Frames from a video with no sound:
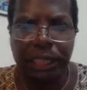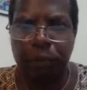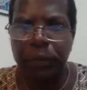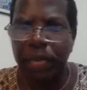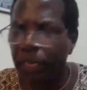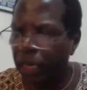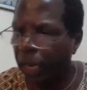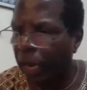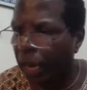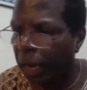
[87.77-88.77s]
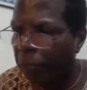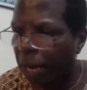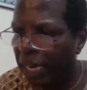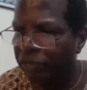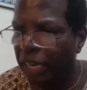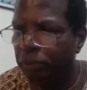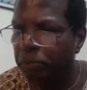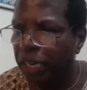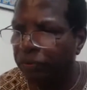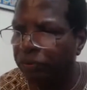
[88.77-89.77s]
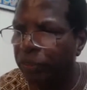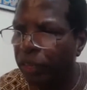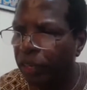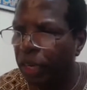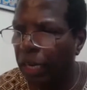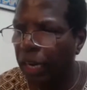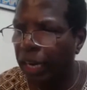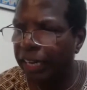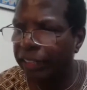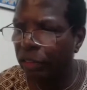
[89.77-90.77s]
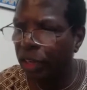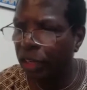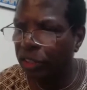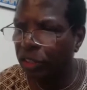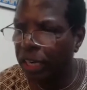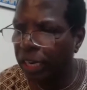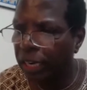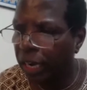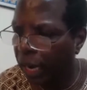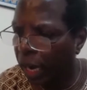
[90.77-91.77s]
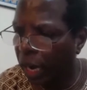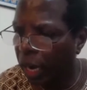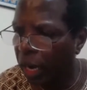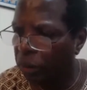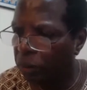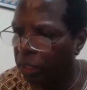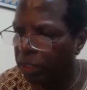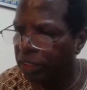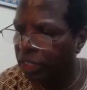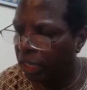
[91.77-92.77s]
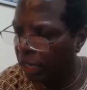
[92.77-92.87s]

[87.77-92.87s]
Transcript: deepening my very brief introductory words.